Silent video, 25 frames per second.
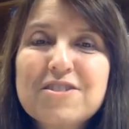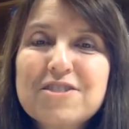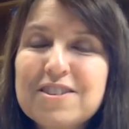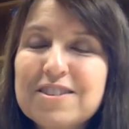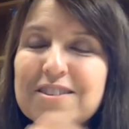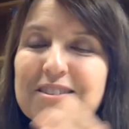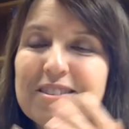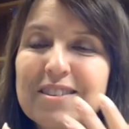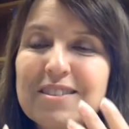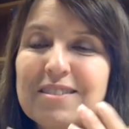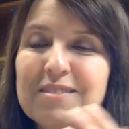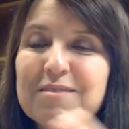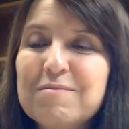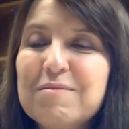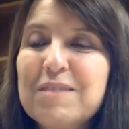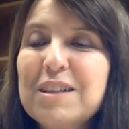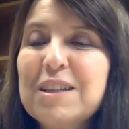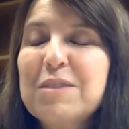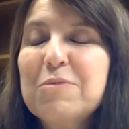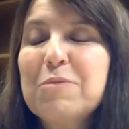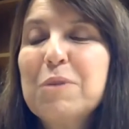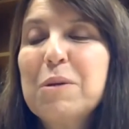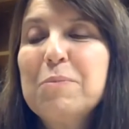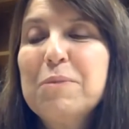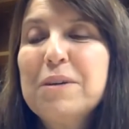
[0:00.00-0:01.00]
just
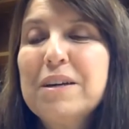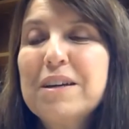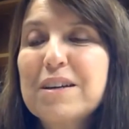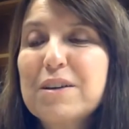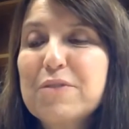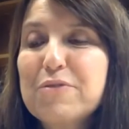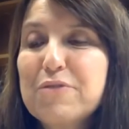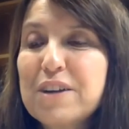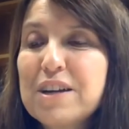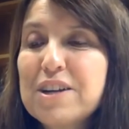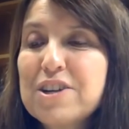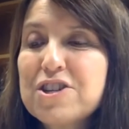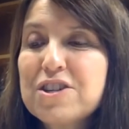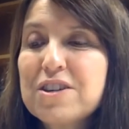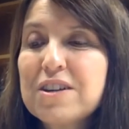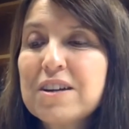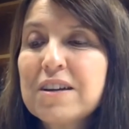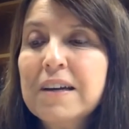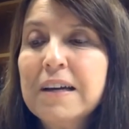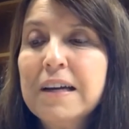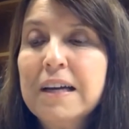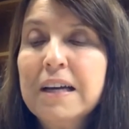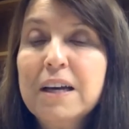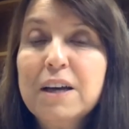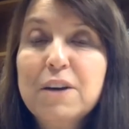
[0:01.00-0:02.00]
it will be a refresher.
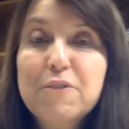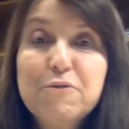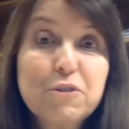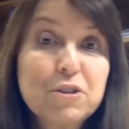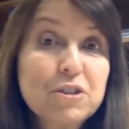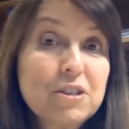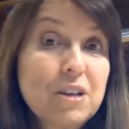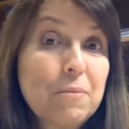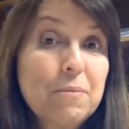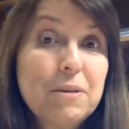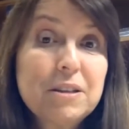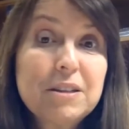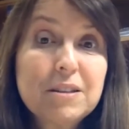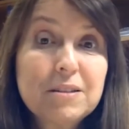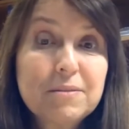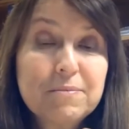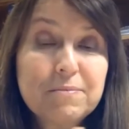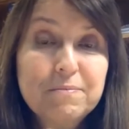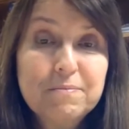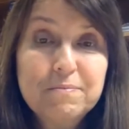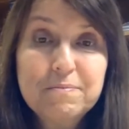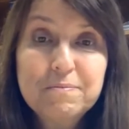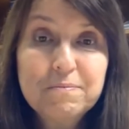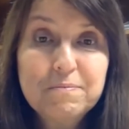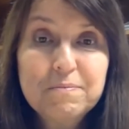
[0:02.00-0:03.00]
For some other
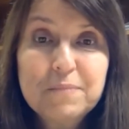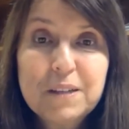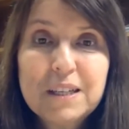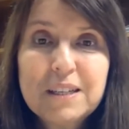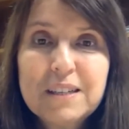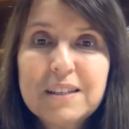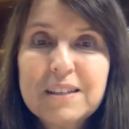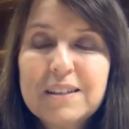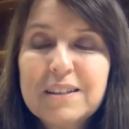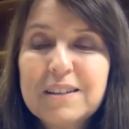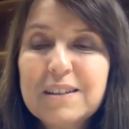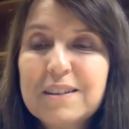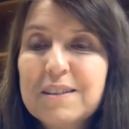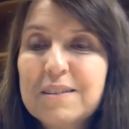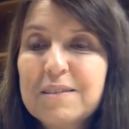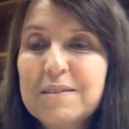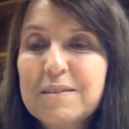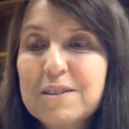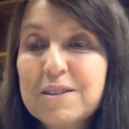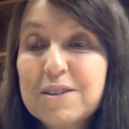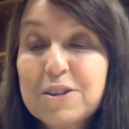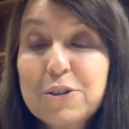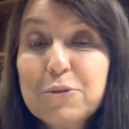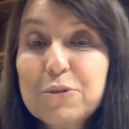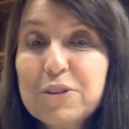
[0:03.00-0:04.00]

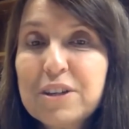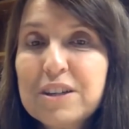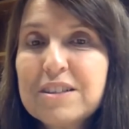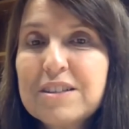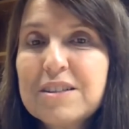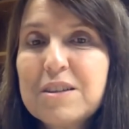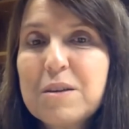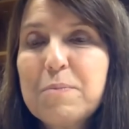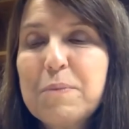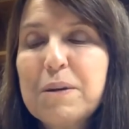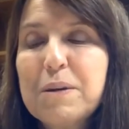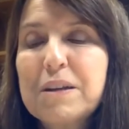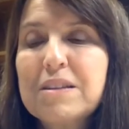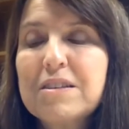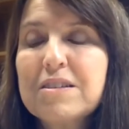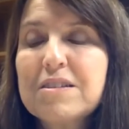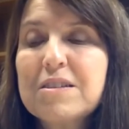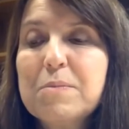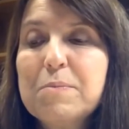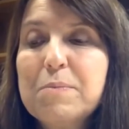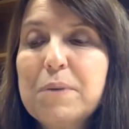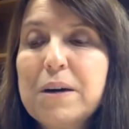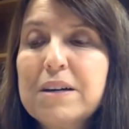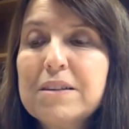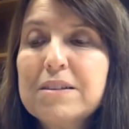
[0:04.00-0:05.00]
students,
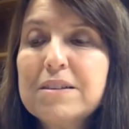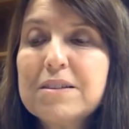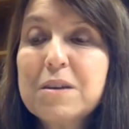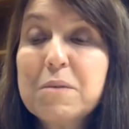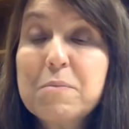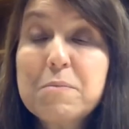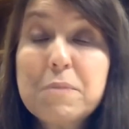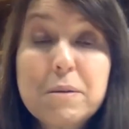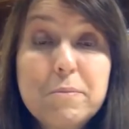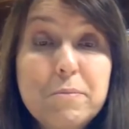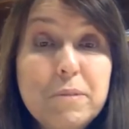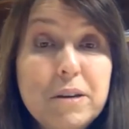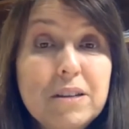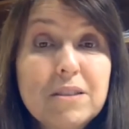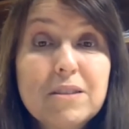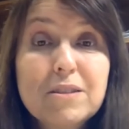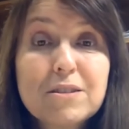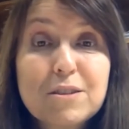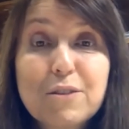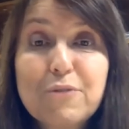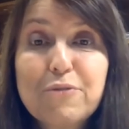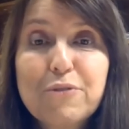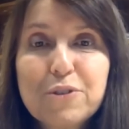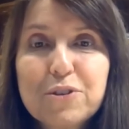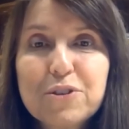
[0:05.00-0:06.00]
participants, maybe it is
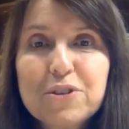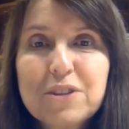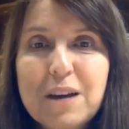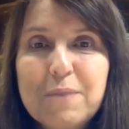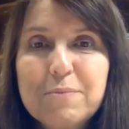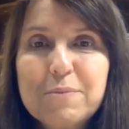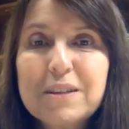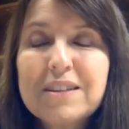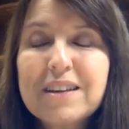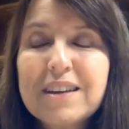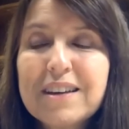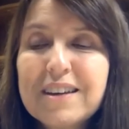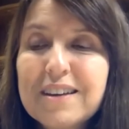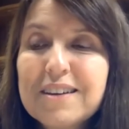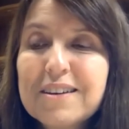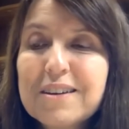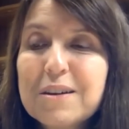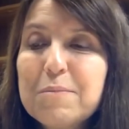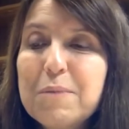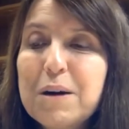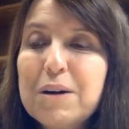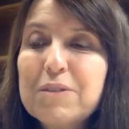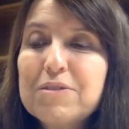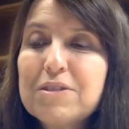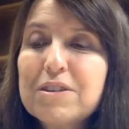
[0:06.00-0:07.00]
the first time that they hear
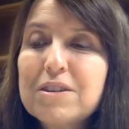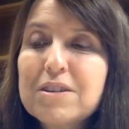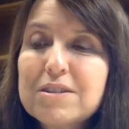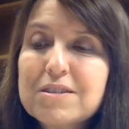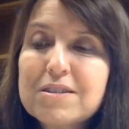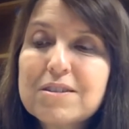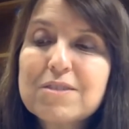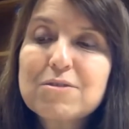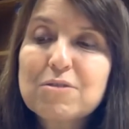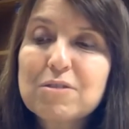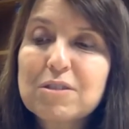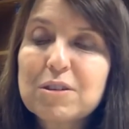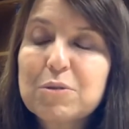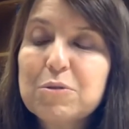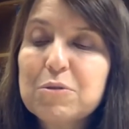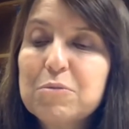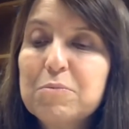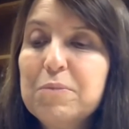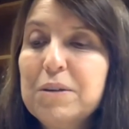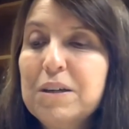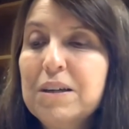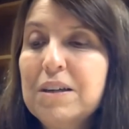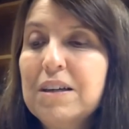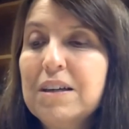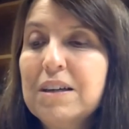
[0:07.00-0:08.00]
about this, so it could
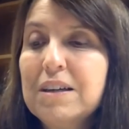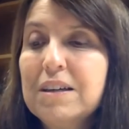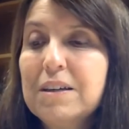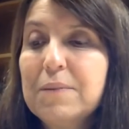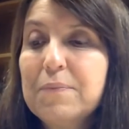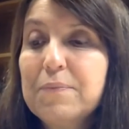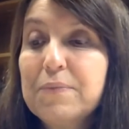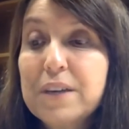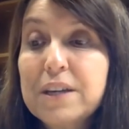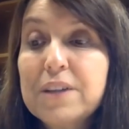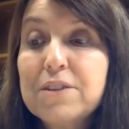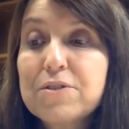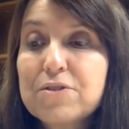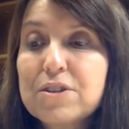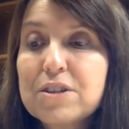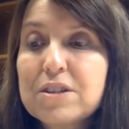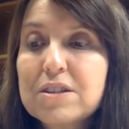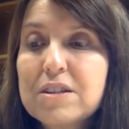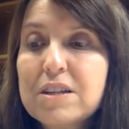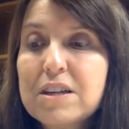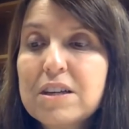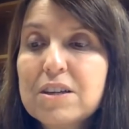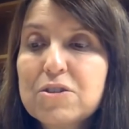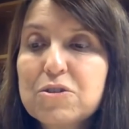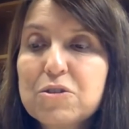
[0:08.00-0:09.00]
be
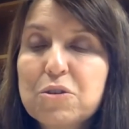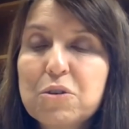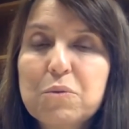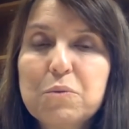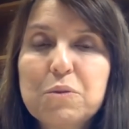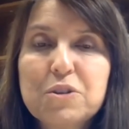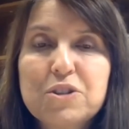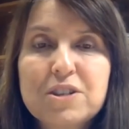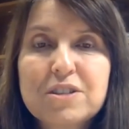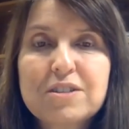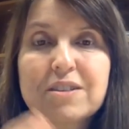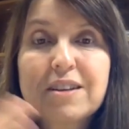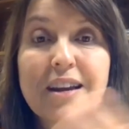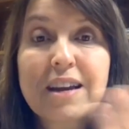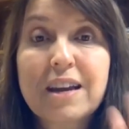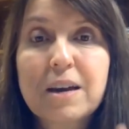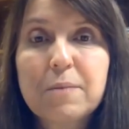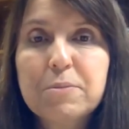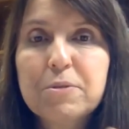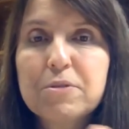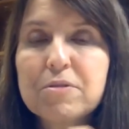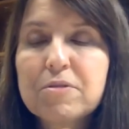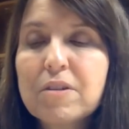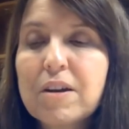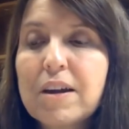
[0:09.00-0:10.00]
interesting. So we just
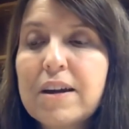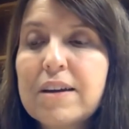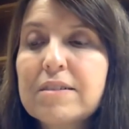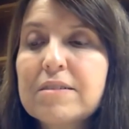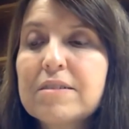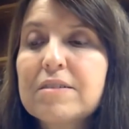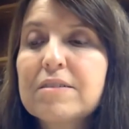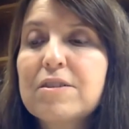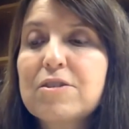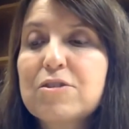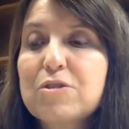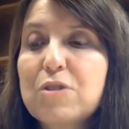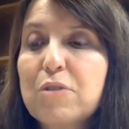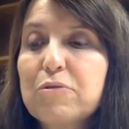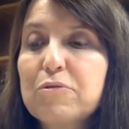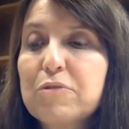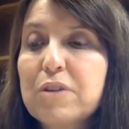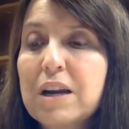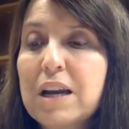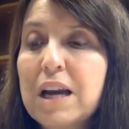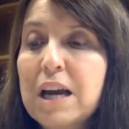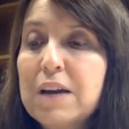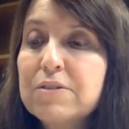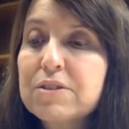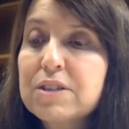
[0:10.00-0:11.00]
recapitulate the
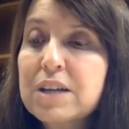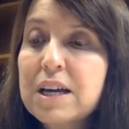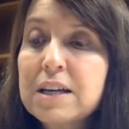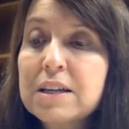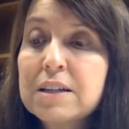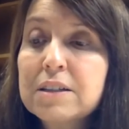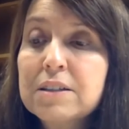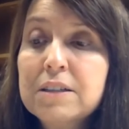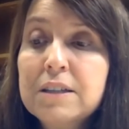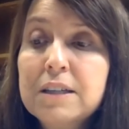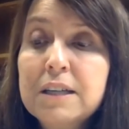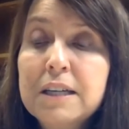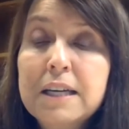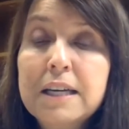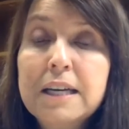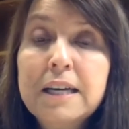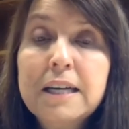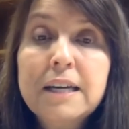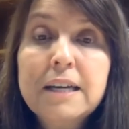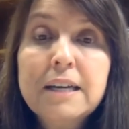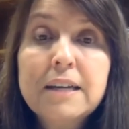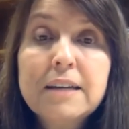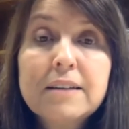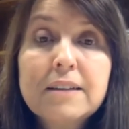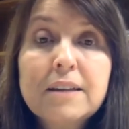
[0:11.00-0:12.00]
software life cycle.
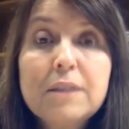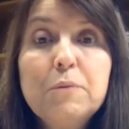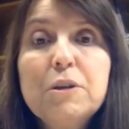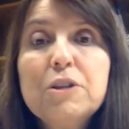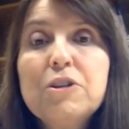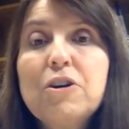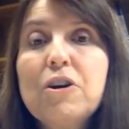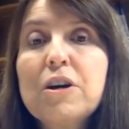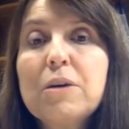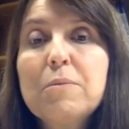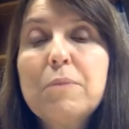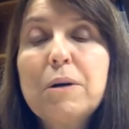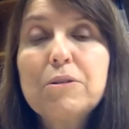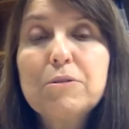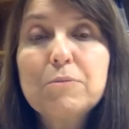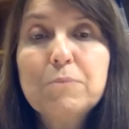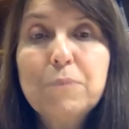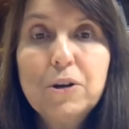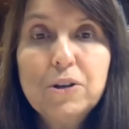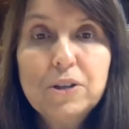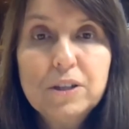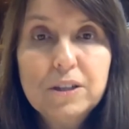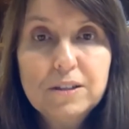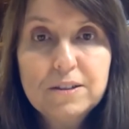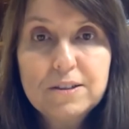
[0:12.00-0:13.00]
Then we talk about
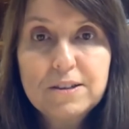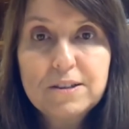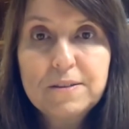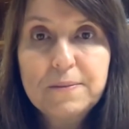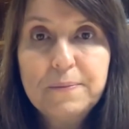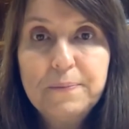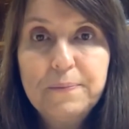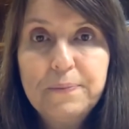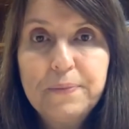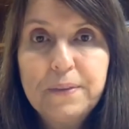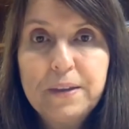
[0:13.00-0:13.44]
models,